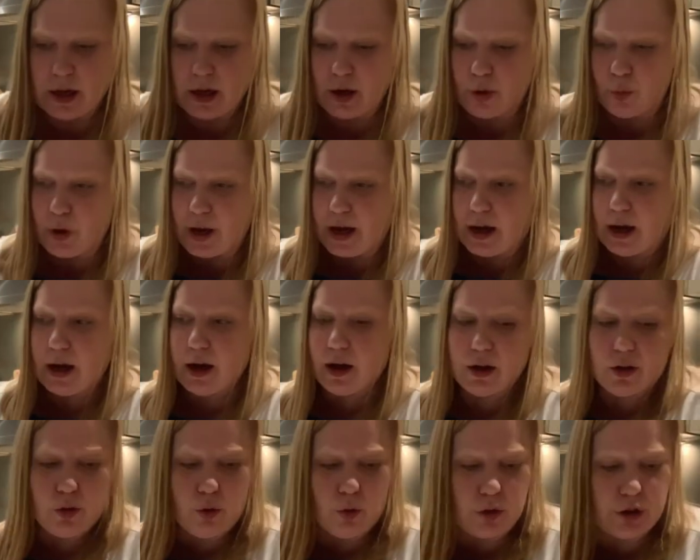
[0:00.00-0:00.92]
We
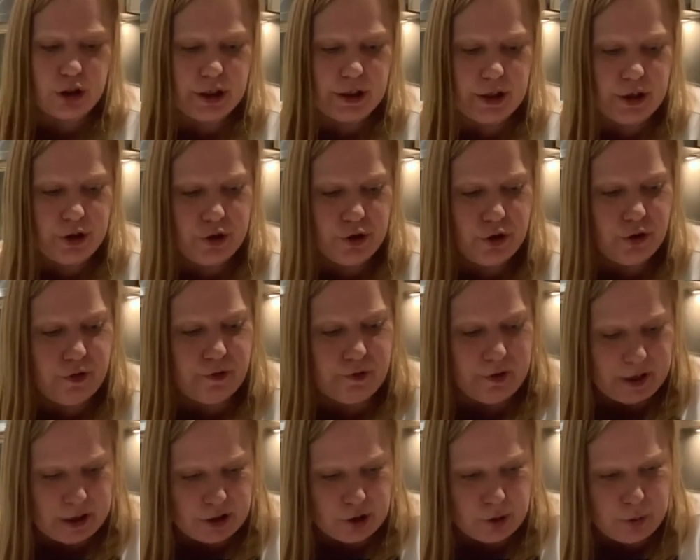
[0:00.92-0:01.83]
are launching a new
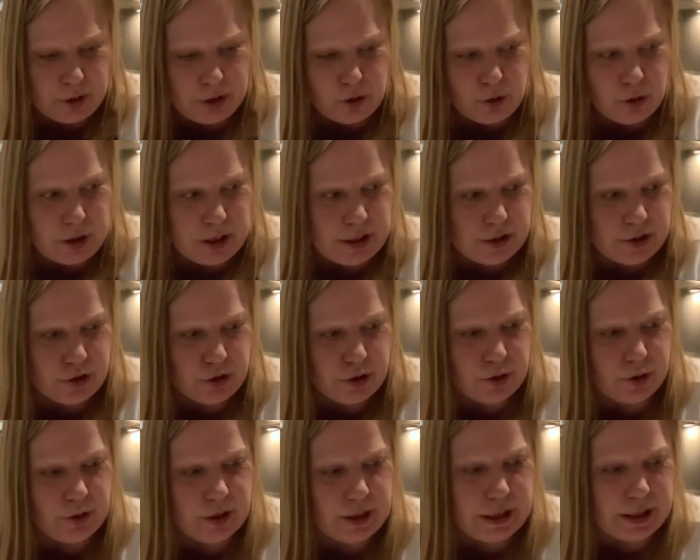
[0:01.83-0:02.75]
feature with Cookie
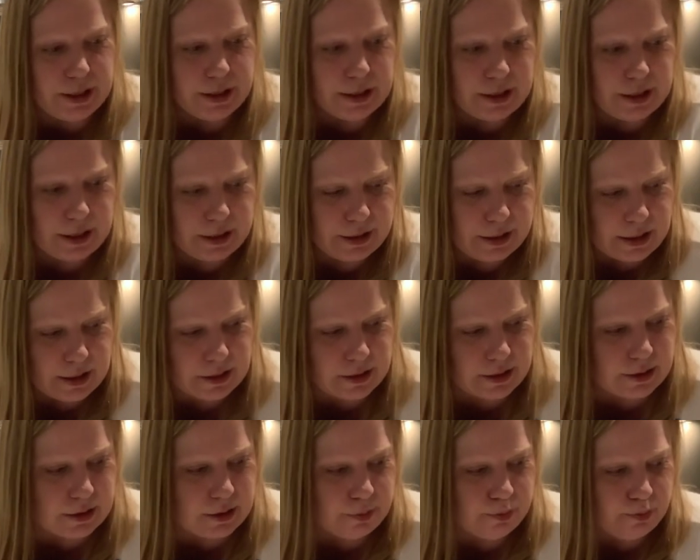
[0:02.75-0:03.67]
Doo in the
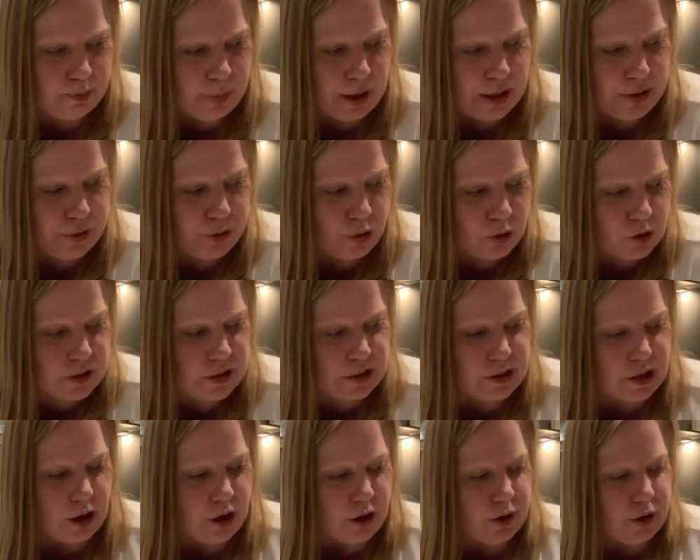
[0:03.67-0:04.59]
next month or
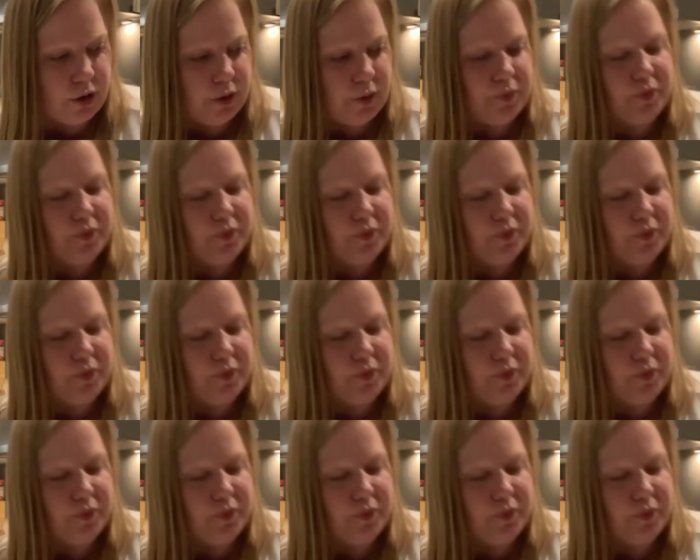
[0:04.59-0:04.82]
so,